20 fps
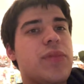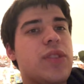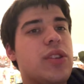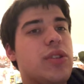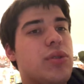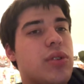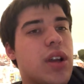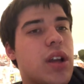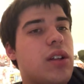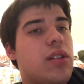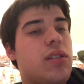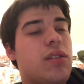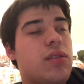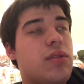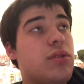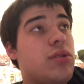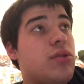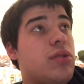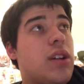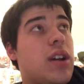Luke Gallo,
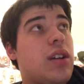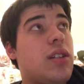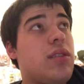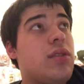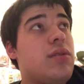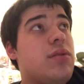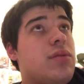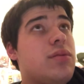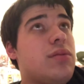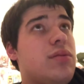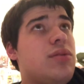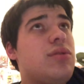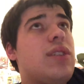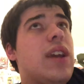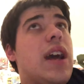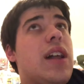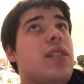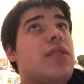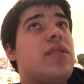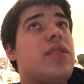Luke Gallo, Luke
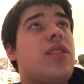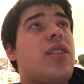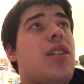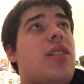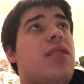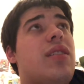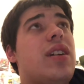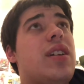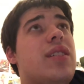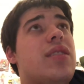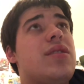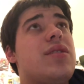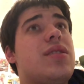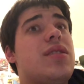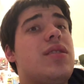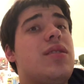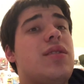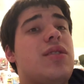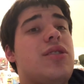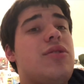Gallows and Karl
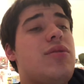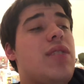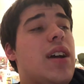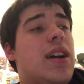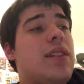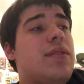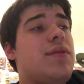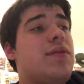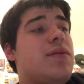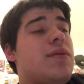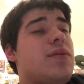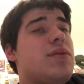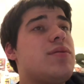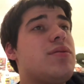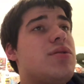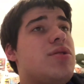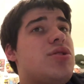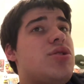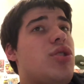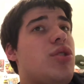Anderson. You have
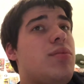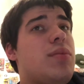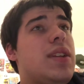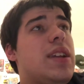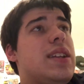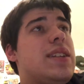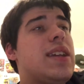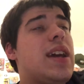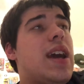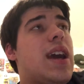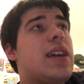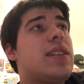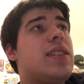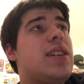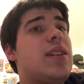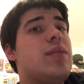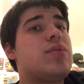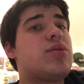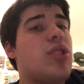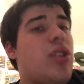so many tag
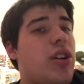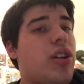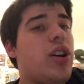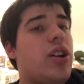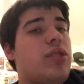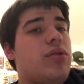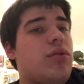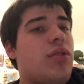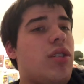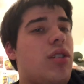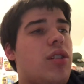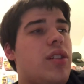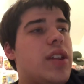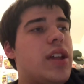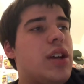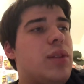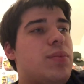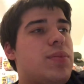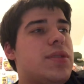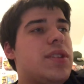teams on Raw
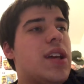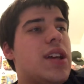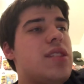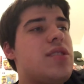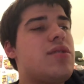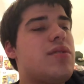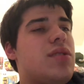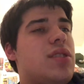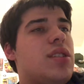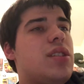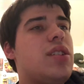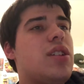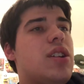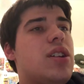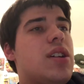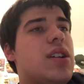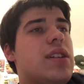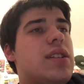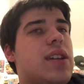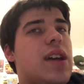that are potentially
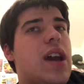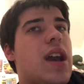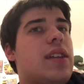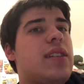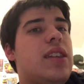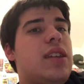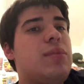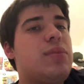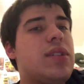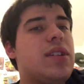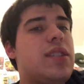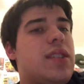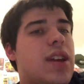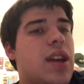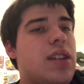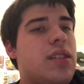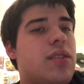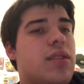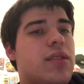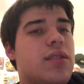tag team
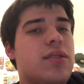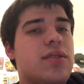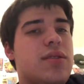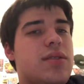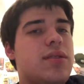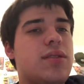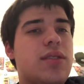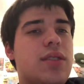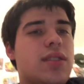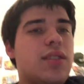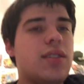contenders.